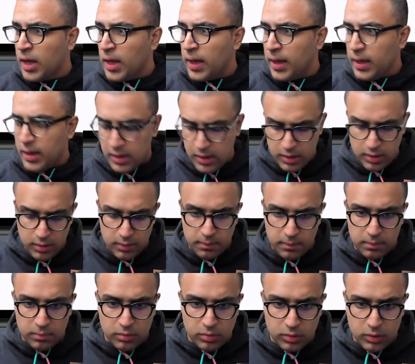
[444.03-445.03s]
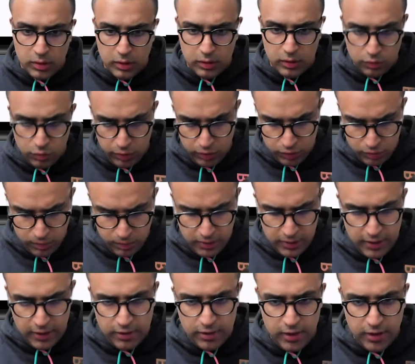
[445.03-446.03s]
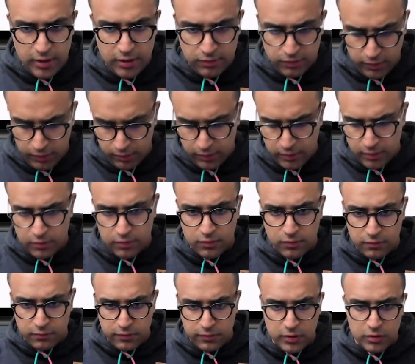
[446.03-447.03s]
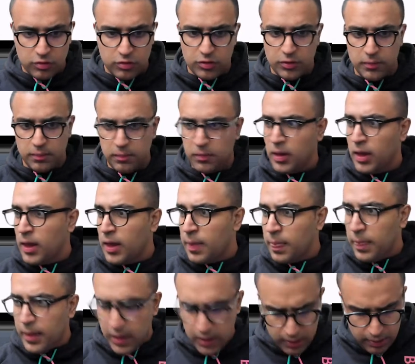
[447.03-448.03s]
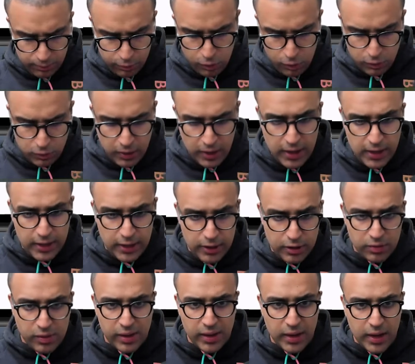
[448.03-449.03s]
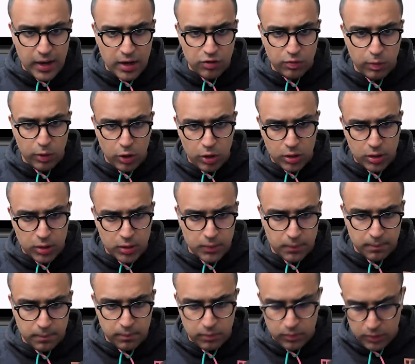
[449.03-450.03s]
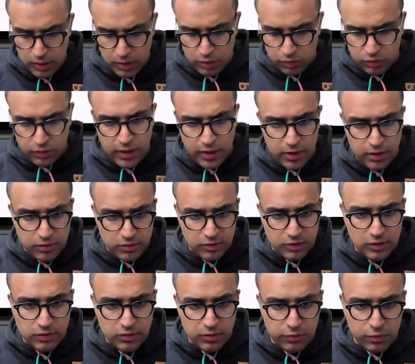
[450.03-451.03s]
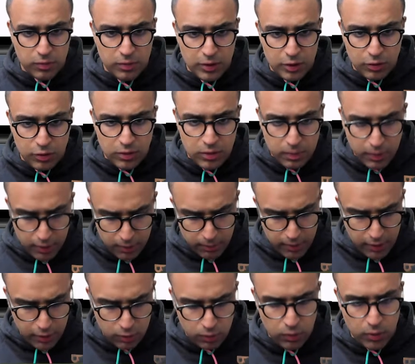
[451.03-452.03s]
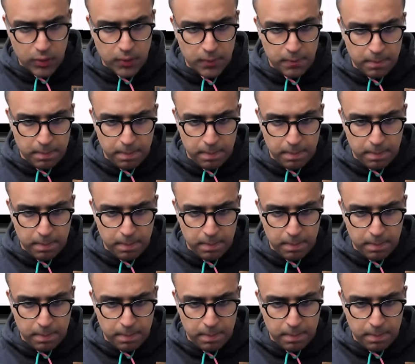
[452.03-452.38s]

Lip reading: And it's going to be an asynchronous function. Then I'm going to add a try-catch block, so that it's easy for me to debug my code.